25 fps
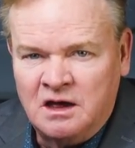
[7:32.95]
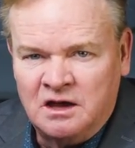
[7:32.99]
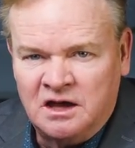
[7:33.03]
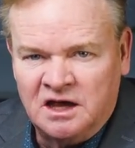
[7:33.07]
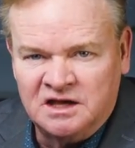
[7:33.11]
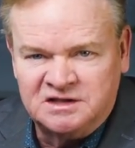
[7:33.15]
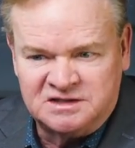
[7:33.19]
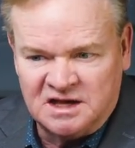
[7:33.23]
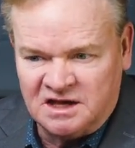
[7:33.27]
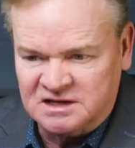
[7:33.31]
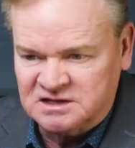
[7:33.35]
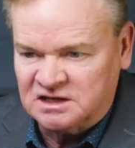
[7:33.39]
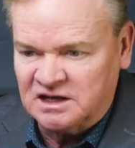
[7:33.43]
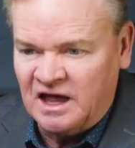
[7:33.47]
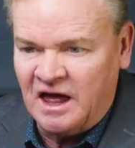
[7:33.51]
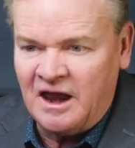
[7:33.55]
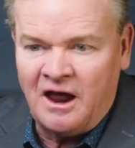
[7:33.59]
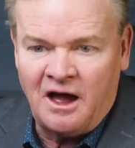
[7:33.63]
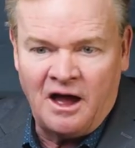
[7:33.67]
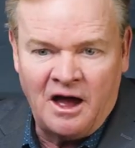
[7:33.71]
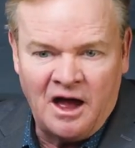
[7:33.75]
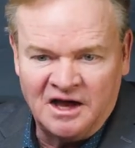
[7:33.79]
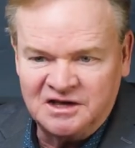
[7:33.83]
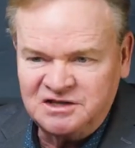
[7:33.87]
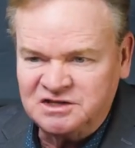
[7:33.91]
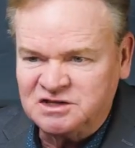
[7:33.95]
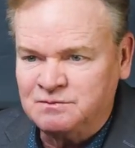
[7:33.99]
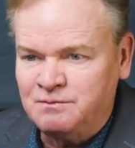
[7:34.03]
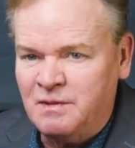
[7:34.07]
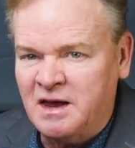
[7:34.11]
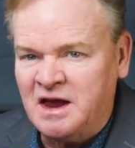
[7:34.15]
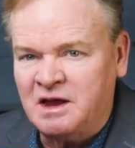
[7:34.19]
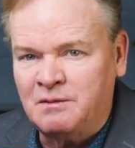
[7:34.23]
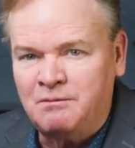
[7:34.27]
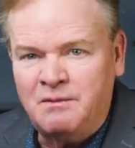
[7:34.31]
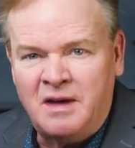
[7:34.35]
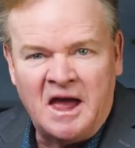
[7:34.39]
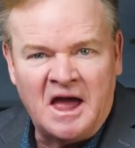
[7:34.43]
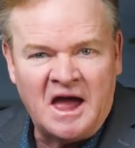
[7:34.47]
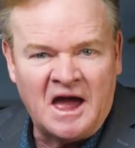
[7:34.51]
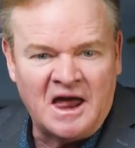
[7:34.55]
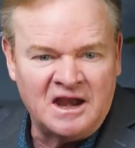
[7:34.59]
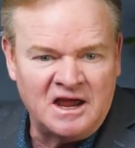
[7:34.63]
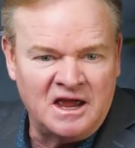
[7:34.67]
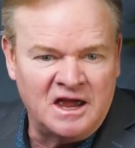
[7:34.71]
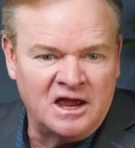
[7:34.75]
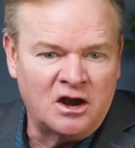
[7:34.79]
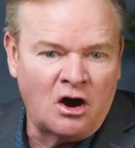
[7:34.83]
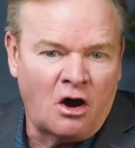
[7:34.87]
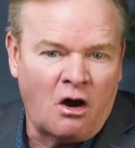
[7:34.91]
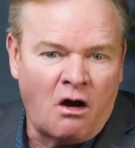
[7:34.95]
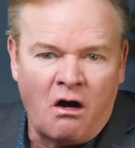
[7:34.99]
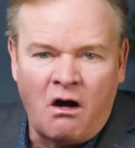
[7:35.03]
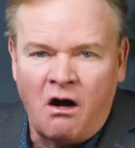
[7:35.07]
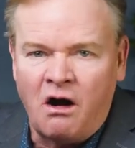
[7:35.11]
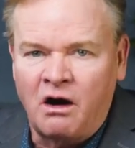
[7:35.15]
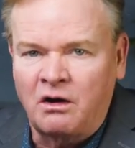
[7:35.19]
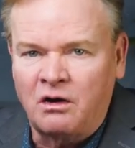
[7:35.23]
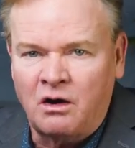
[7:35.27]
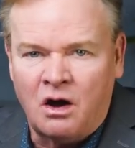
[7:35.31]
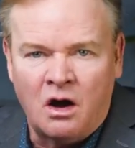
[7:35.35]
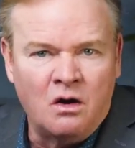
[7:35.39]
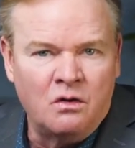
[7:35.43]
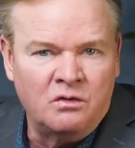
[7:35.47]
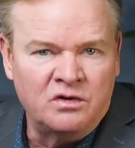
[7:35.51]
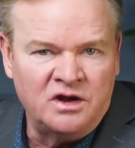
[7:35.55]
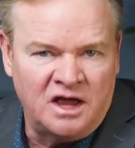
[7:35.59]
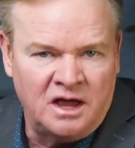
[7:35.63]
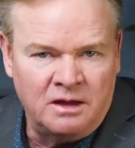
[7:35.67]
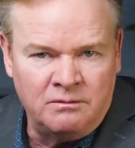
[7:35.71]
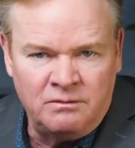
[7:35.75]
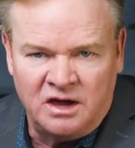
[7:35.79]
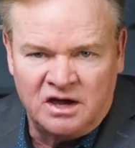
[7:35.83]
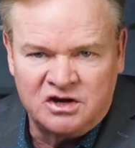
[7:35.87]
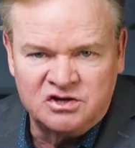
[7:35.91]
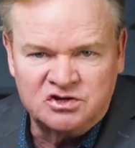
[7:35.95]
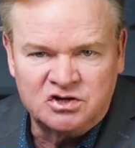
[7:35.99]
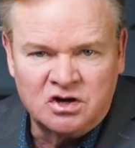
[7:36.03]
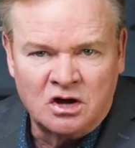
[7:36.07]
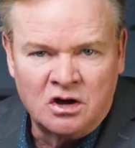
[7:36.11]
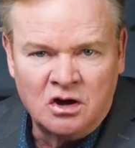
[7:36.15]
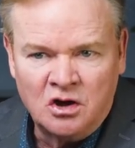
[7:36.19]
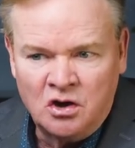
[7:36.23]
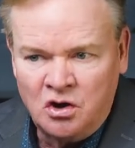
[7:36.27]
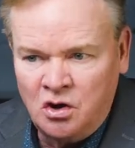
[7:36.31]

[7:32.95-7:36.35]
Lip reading: it says, "Let us make man in our own image."